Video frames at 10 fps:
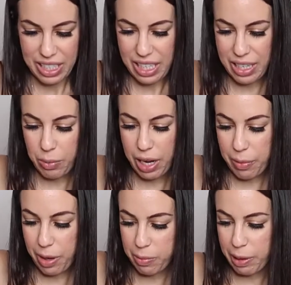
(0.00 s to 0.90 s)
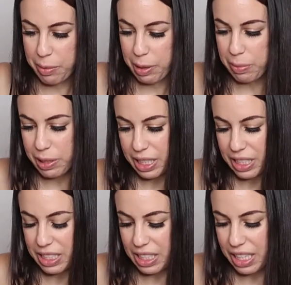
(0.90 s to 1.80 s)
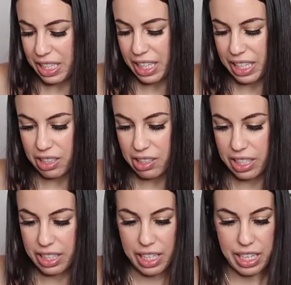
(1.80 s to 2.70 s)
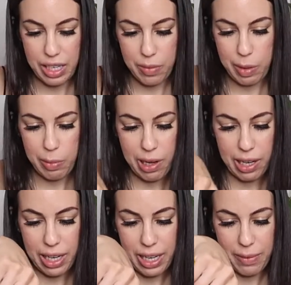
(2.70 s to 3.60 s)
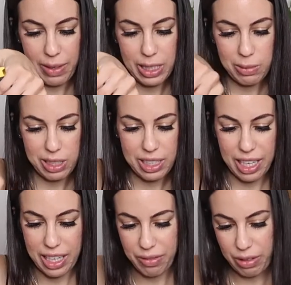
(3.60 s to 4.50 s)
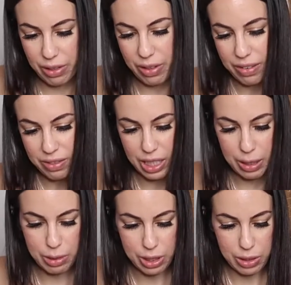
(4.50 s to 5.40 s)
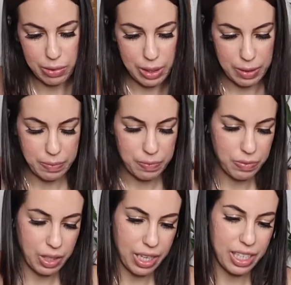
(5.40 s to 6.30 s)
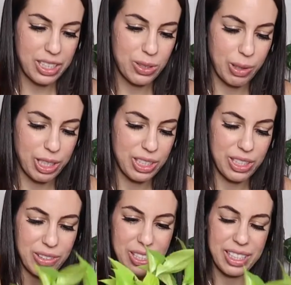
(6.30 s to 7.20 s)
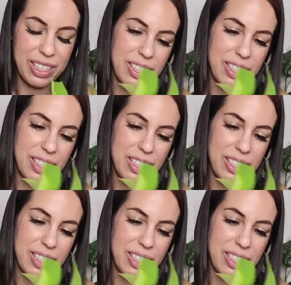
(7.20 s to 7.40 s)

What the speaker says: And when I walk by my plants and they like look like they need repotting, it makes me sad if I don't have time to do it. Like I just want to do it.